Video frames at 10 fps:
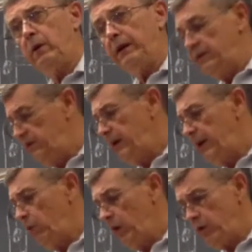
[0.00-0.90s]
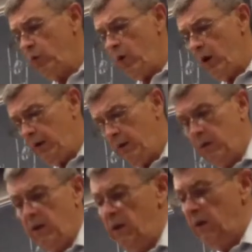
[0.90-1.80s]
Instead, what you want
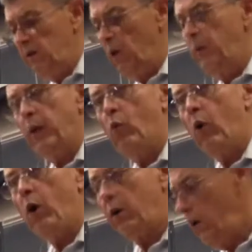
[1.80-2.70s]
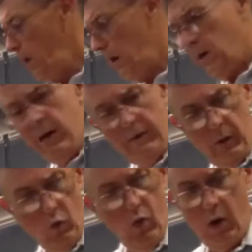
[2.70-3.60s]
is a little bit of water. I don't have any
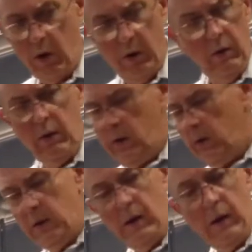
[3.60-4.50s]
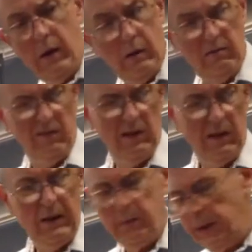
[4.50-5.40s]
water.
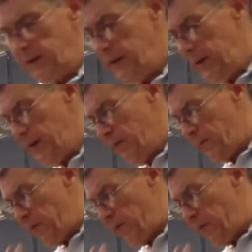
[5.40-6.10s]
That's my tea.